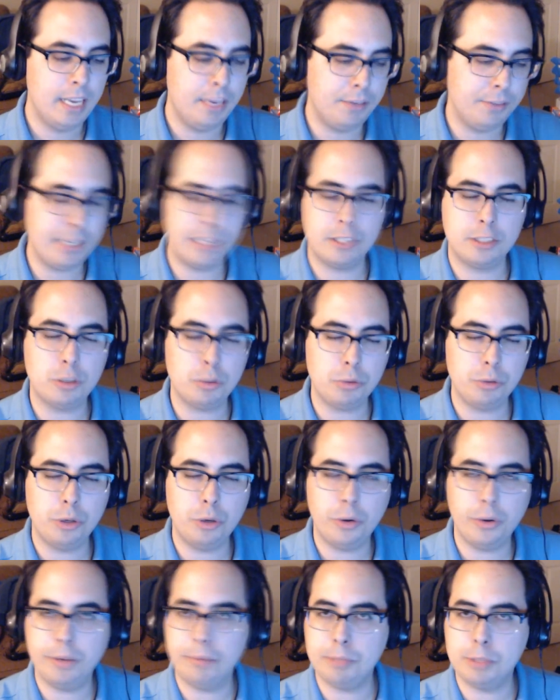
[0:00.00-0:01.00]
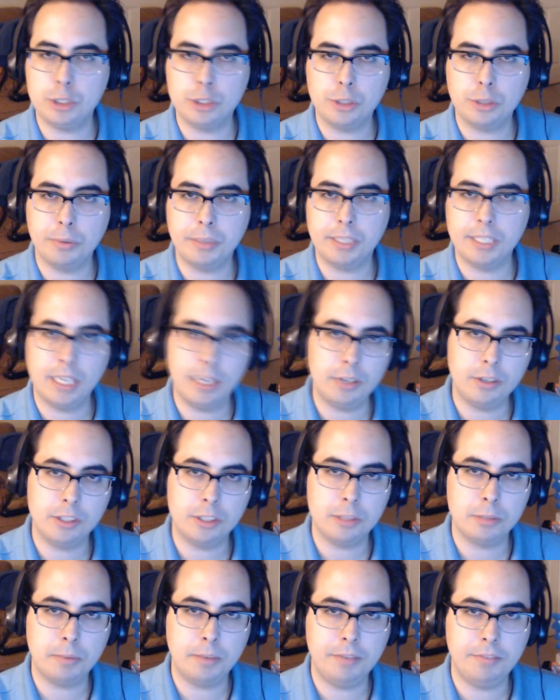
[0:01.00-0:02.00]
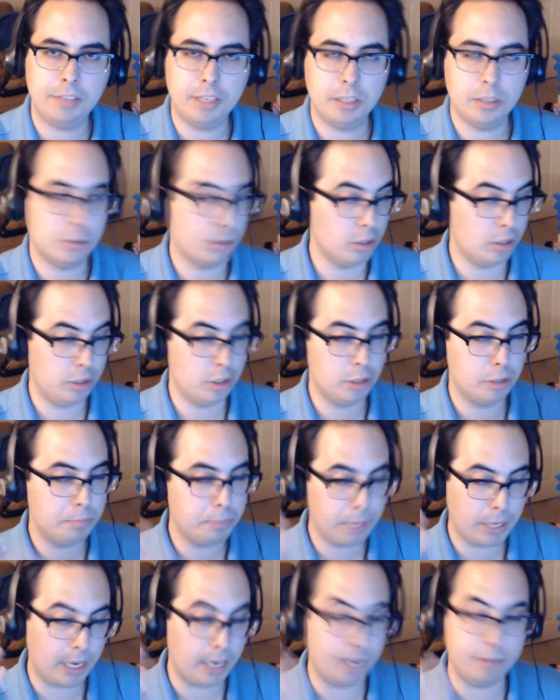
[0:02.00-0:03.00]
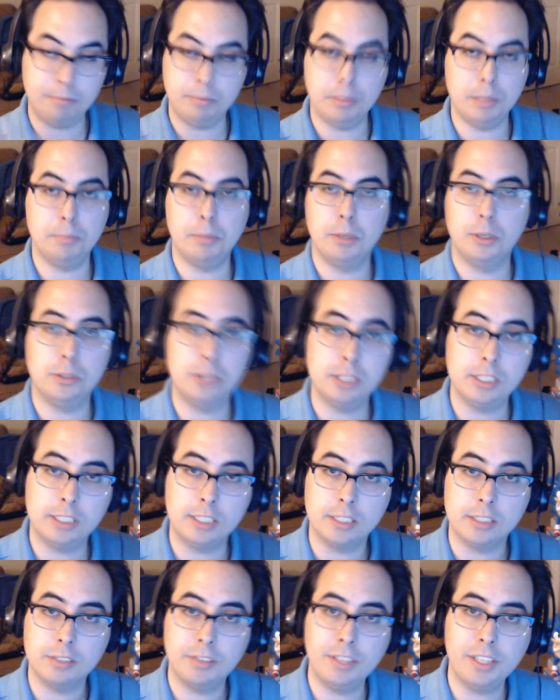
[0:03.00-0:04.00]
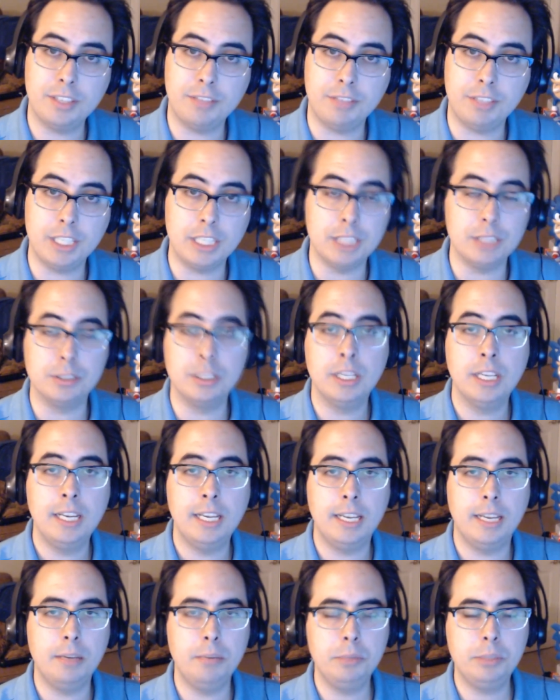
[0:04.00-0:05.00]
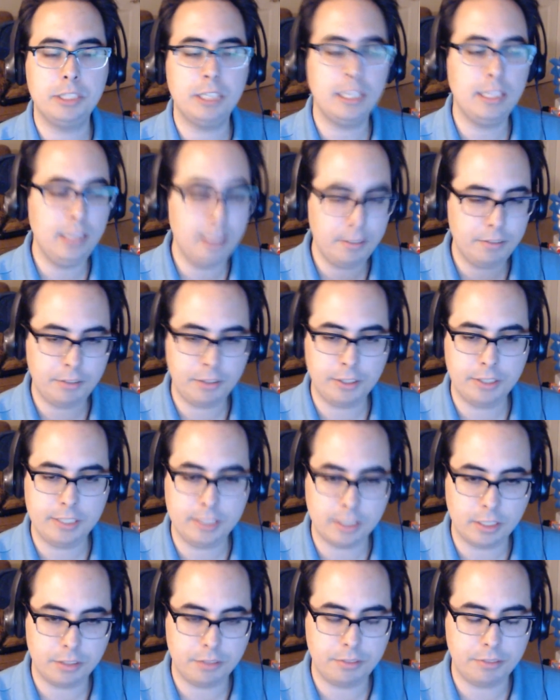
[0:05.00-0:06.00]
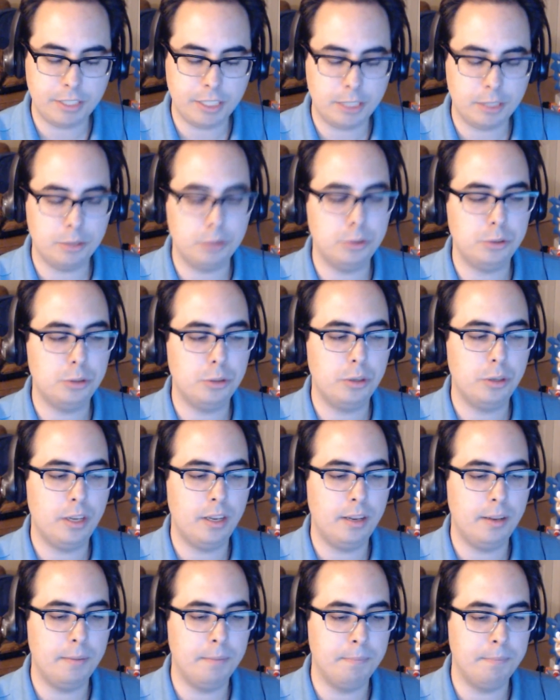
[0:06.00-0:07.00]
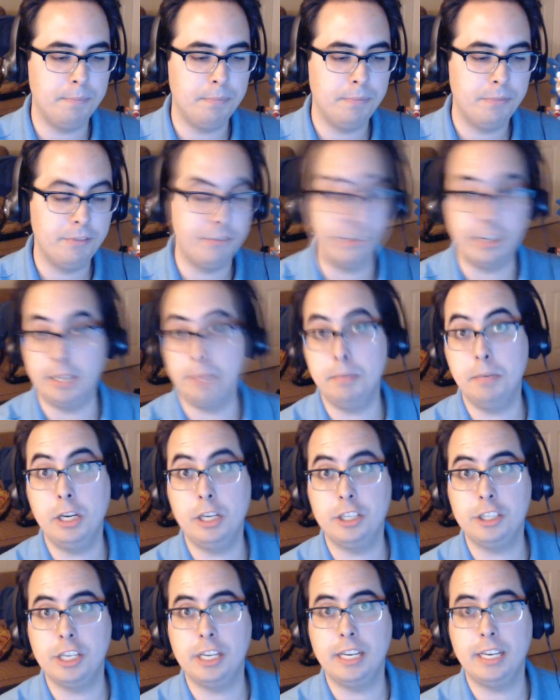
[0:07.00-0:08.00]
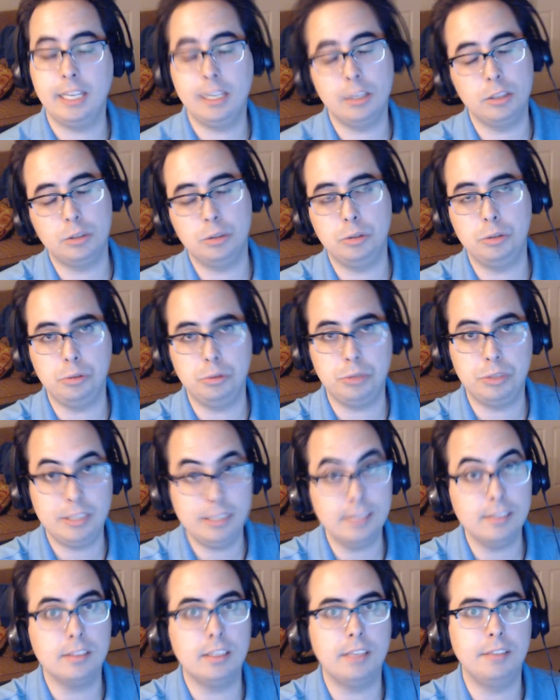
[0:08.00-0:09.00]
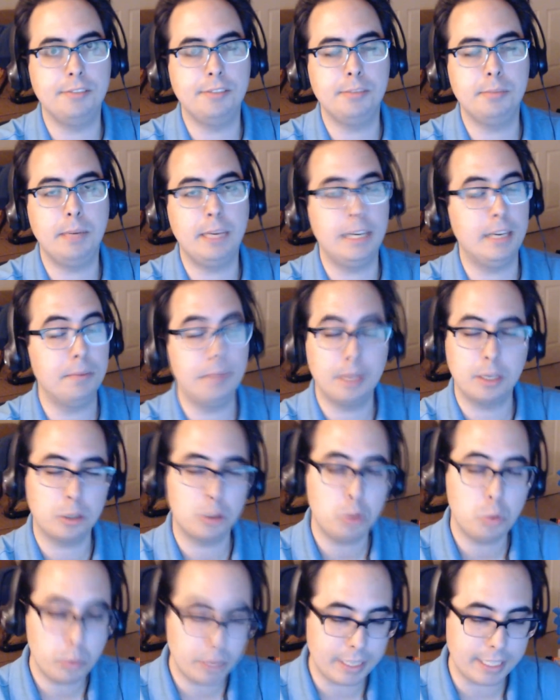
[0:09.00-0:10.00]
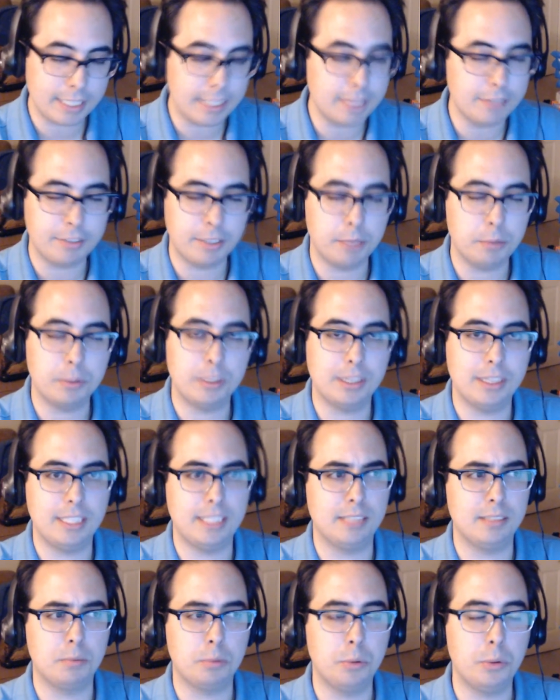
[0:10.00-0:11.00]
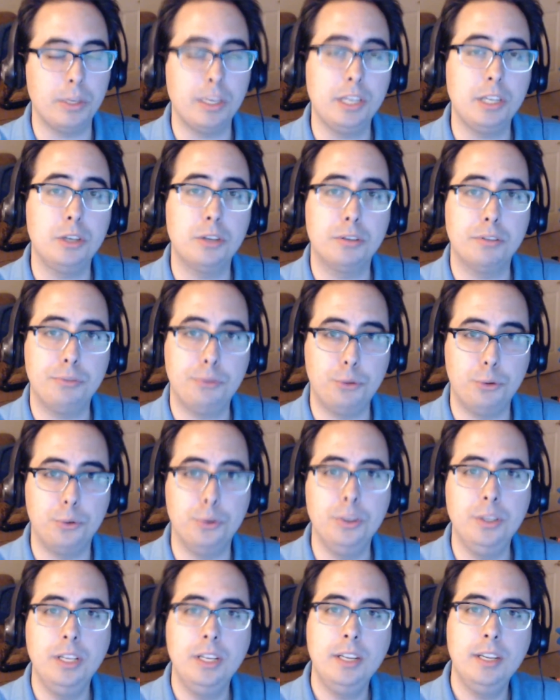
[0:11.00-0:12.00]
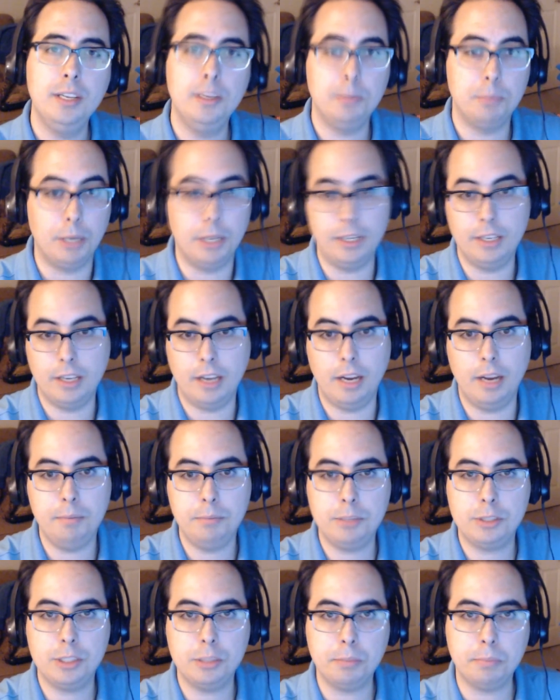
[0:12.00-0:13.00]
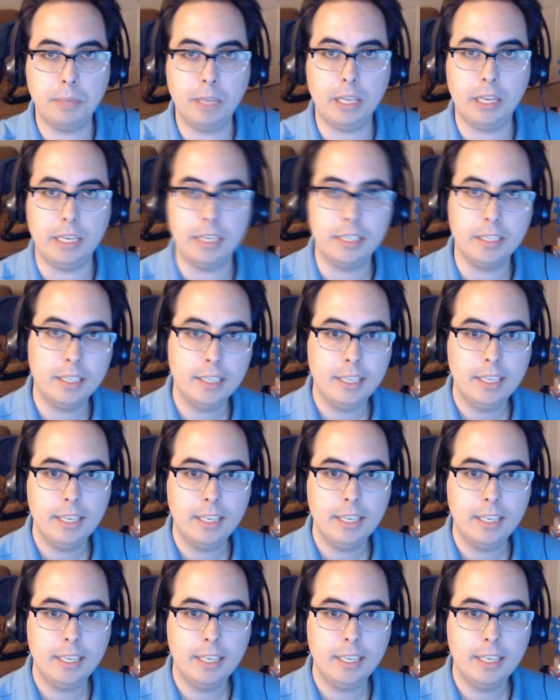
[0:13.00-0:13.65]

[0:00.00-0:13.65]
If you guys don't know, I've been slowing down on Smite videos. Derp, I've been posting tons of other videos, and which I love all these other videos um, very much, and I also do still love Smite. I'm not quitting. If anyone thinks I'm quitting, you're a fool, but I'm still playing.